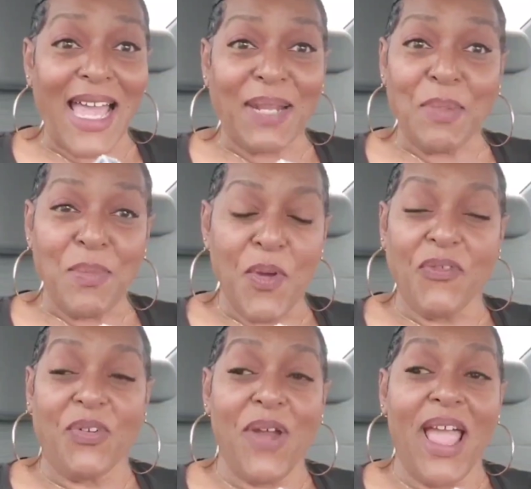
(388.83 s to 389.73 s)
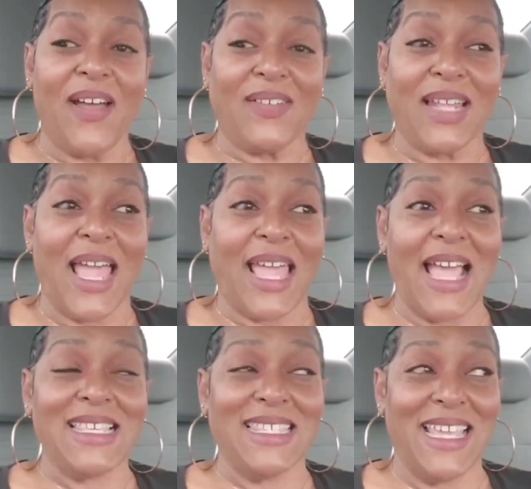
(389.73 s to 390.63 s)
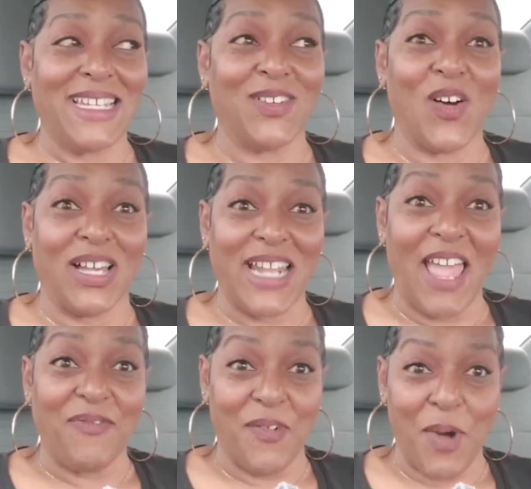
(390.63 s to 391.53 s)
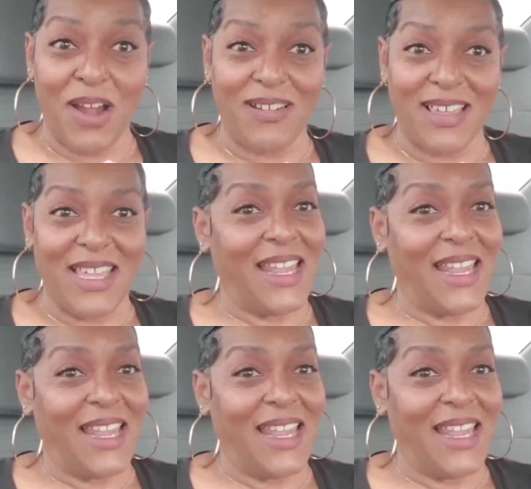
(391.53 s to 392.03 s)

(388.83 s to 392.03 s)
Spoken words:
I got to be moving around. Like, I sit all day for work,